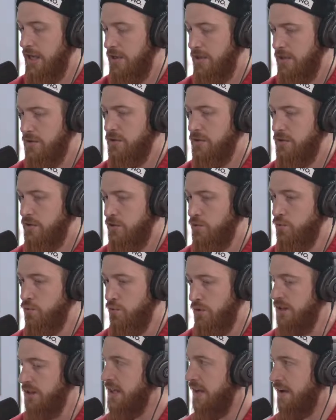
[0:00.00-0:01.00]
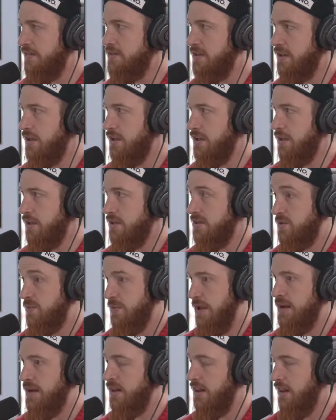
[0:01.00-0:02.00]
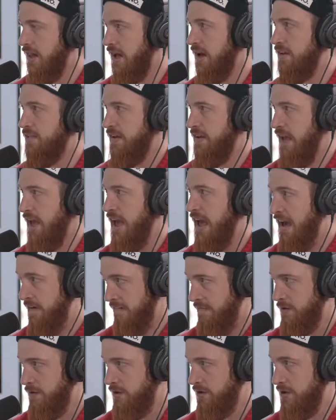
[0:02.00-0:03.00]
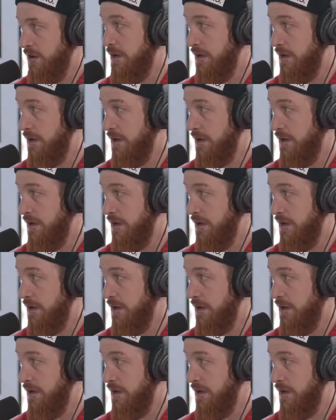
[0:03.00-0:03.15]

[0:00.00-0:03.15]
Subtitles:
you really have to like spend a lot of effort, like in